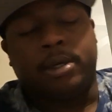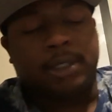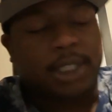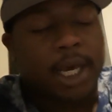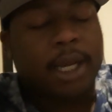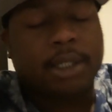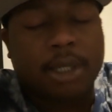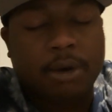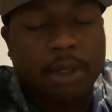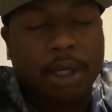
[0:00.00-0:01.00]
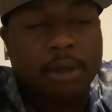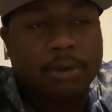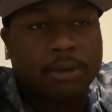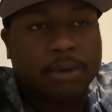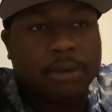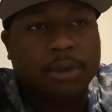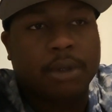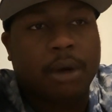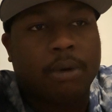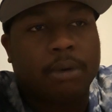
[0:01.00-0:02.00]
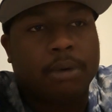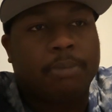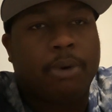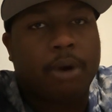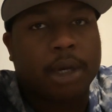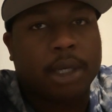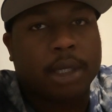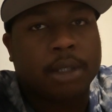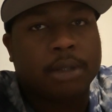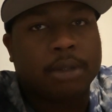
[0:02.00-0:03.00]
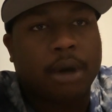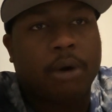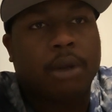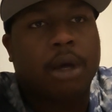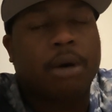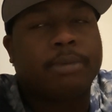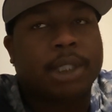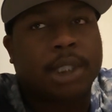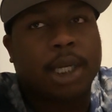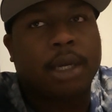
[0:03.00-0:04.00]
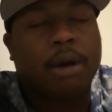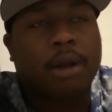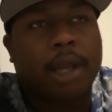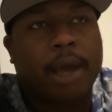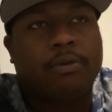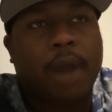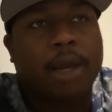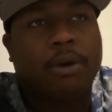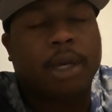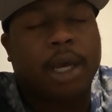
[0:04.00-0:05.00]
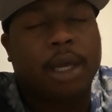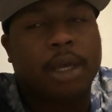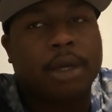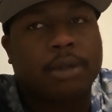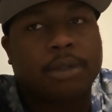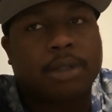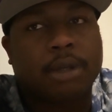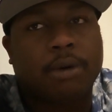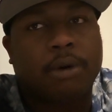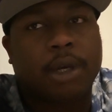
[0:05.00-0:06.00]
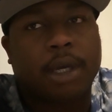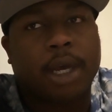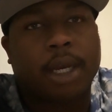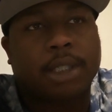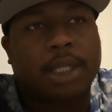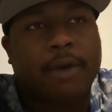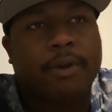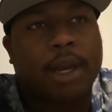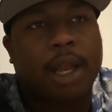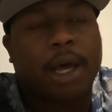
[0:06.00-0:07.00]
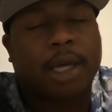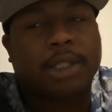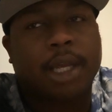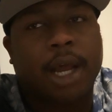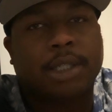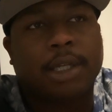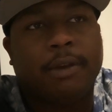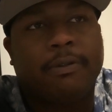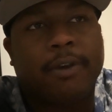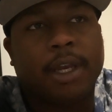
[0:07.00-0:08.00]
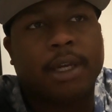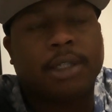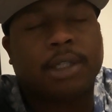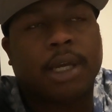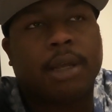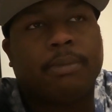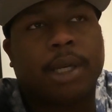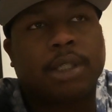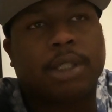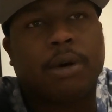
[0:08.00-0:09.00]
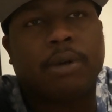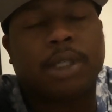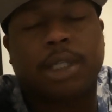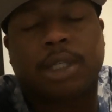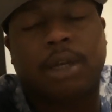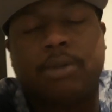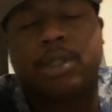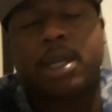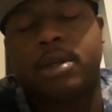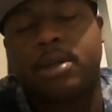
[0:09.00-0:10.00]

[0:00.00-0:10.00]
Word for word: San Antonio, you know, Portland, Oklahoma City are like right on the heels on the in the seven. And I, like I said, I see Phoenix and Minnesota just losing. They,